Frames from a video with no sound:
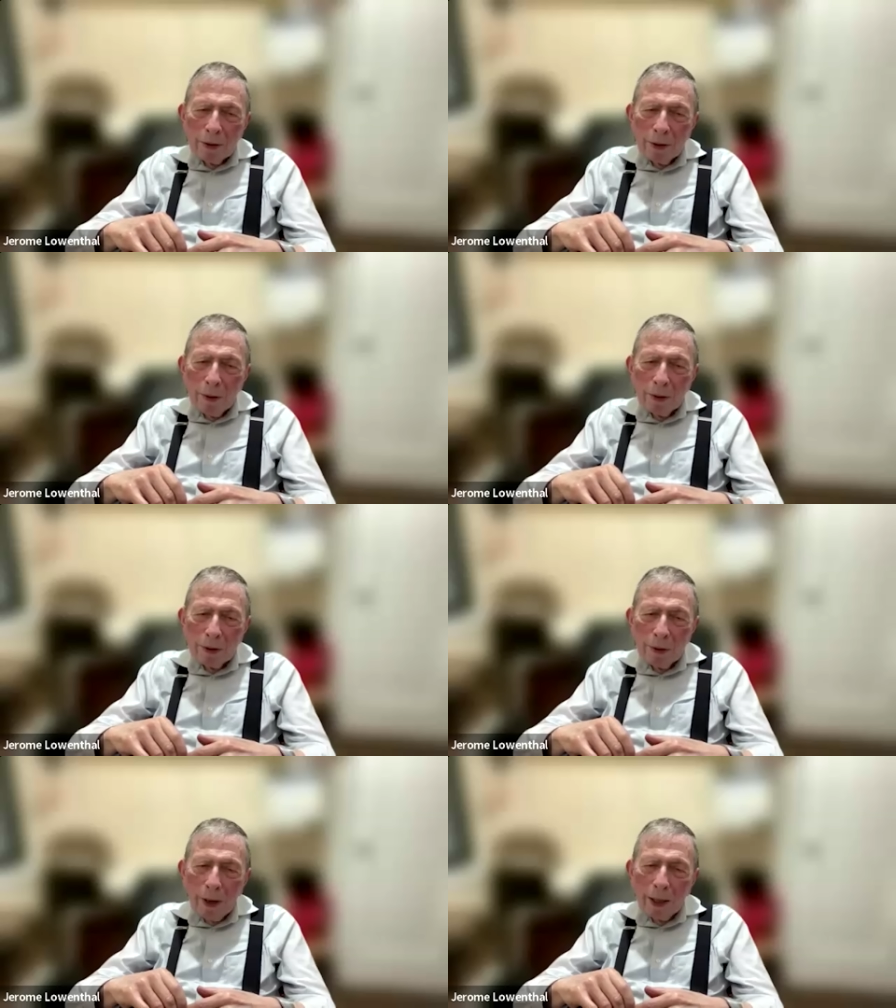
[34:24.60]

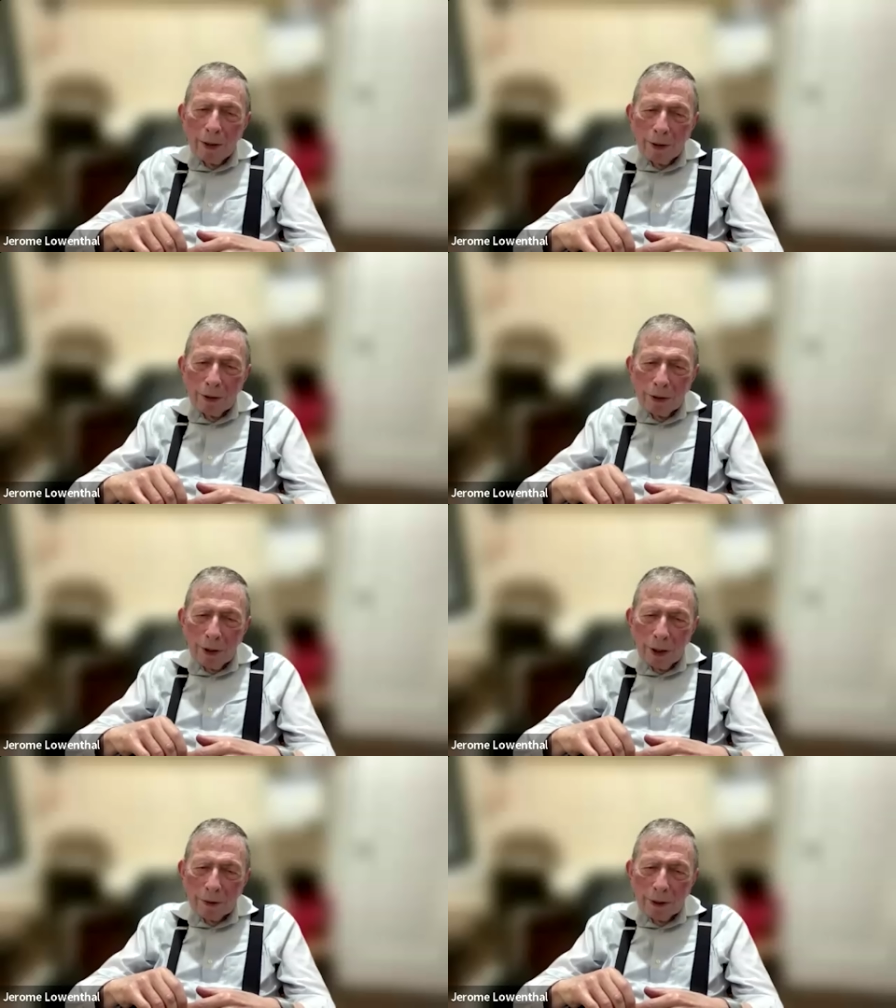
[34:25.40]
so I heard
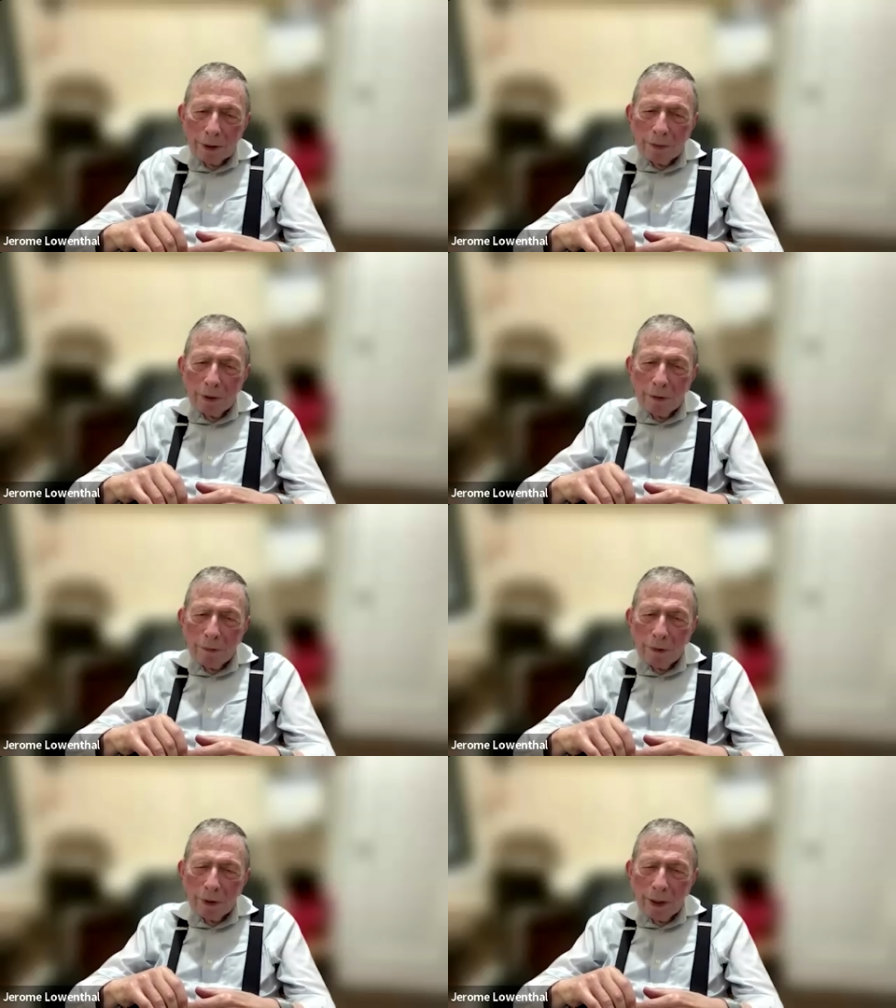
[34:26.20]
Starkman's
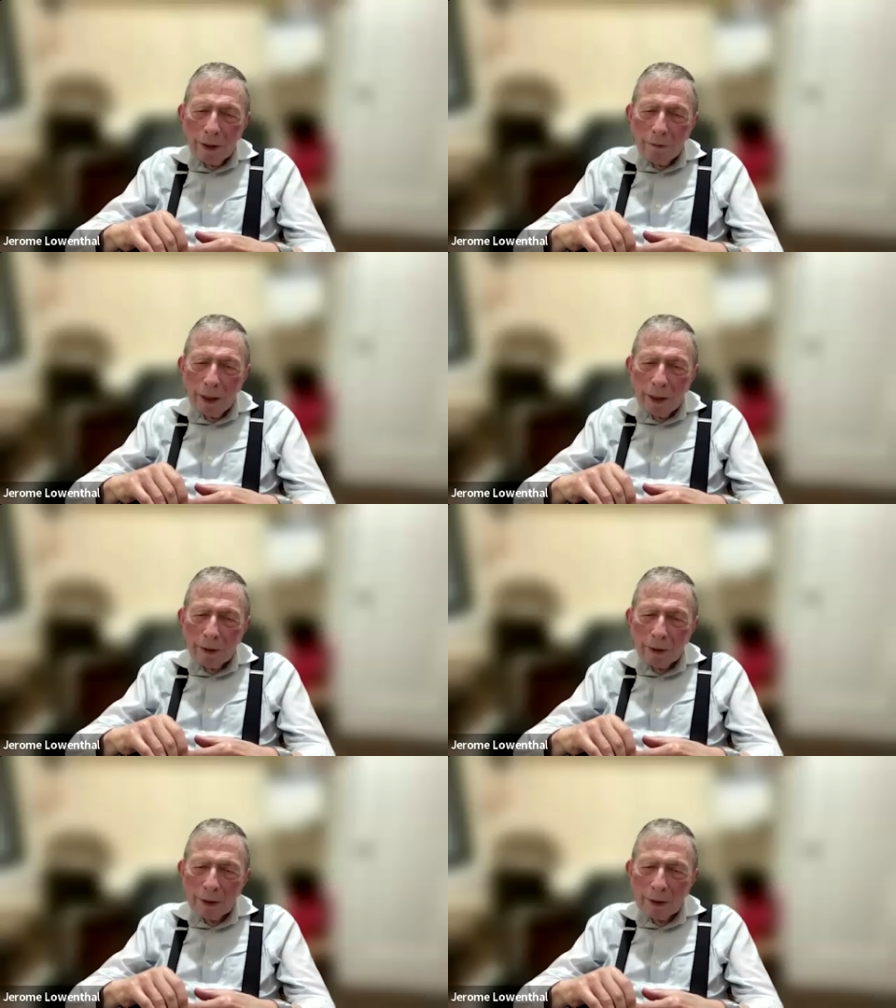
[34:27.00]
beautiful F
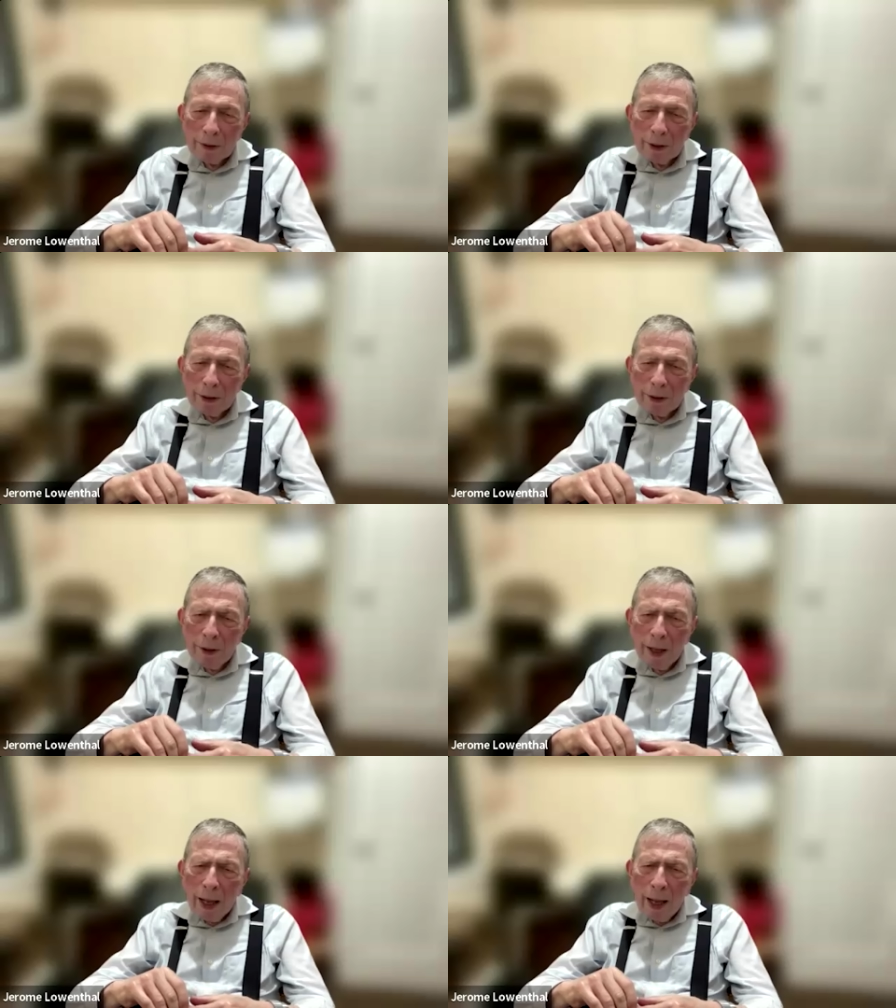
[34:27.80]
minor concerto.